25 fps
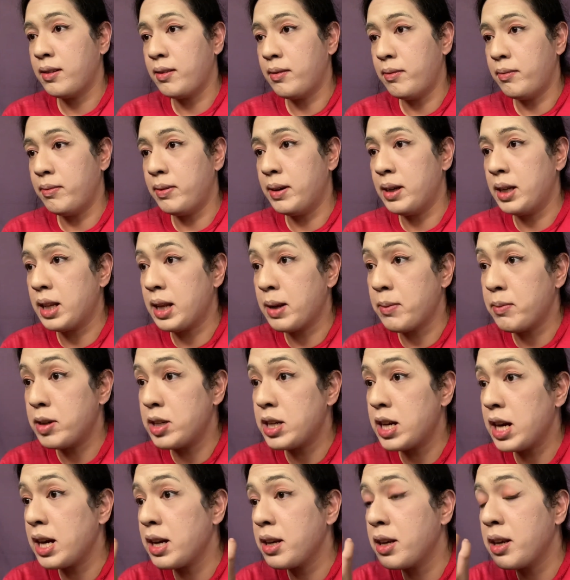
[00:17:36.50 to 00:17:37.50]
But I'm
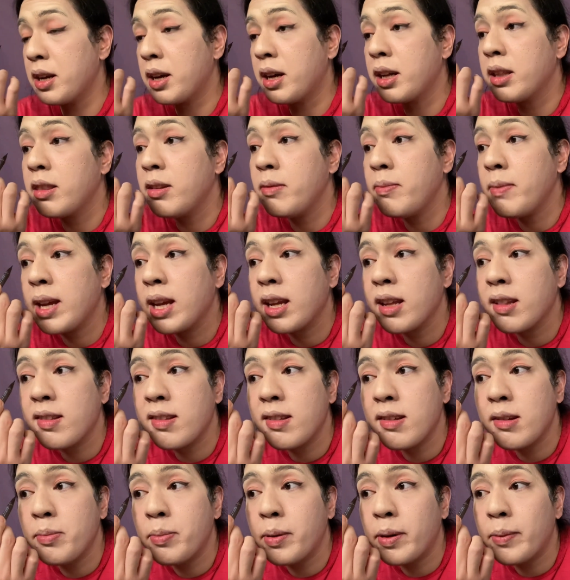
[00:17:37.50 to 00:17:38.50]
trying not to make it
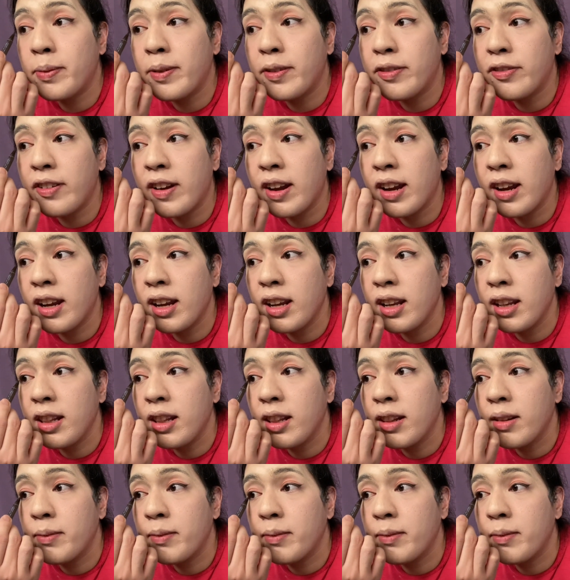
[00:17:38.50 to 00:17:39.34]
super profound.